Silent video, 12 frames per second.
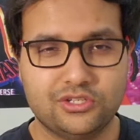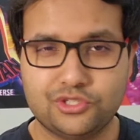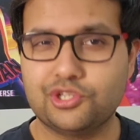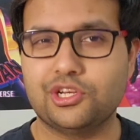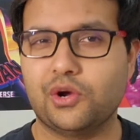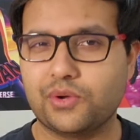
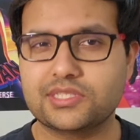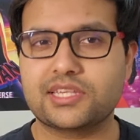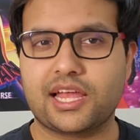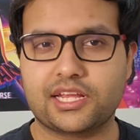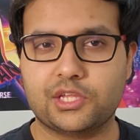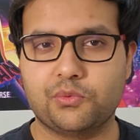to know
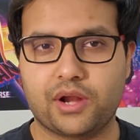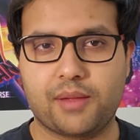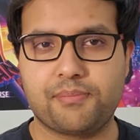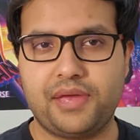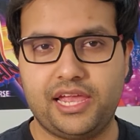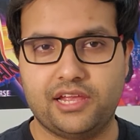exactly what
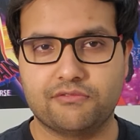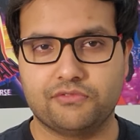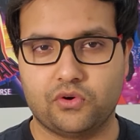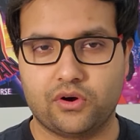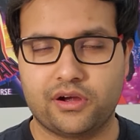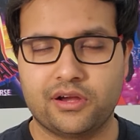I'm paying
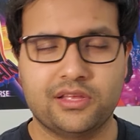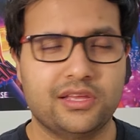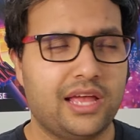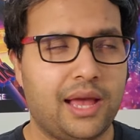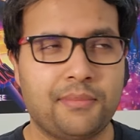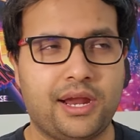for.
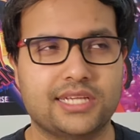I'm not